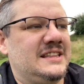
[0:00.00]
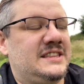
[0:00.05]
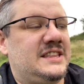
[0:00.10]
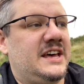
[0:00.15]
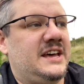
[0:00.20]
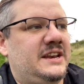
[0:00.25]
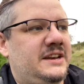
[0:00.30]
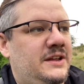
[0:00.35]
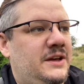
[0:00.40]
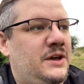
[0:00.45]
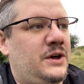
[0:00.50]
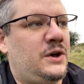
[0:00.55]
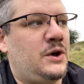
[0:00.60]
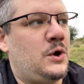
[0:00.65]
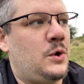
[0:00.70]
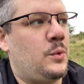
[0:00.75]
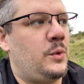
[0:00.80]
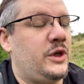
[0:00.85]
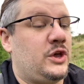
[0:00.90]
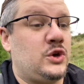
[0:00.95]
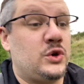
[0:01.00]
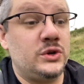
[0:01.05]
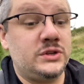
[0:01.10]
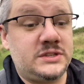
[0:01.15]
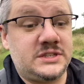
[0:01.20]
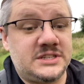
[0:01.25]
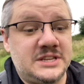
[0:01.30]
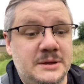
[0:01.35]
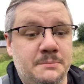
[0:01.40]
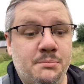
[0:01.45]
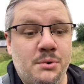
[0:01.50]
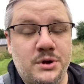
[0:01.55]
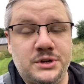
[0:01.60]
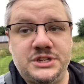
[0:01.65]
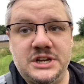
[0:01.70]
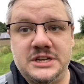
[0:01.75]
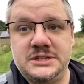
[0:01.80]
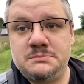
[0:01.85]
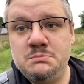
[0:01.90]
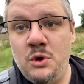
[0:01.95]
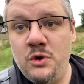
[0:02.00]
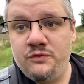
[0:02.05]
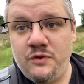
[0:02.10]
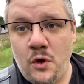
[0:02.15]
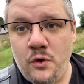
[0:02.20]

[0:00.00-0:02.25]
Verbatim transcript: Then we could see projects move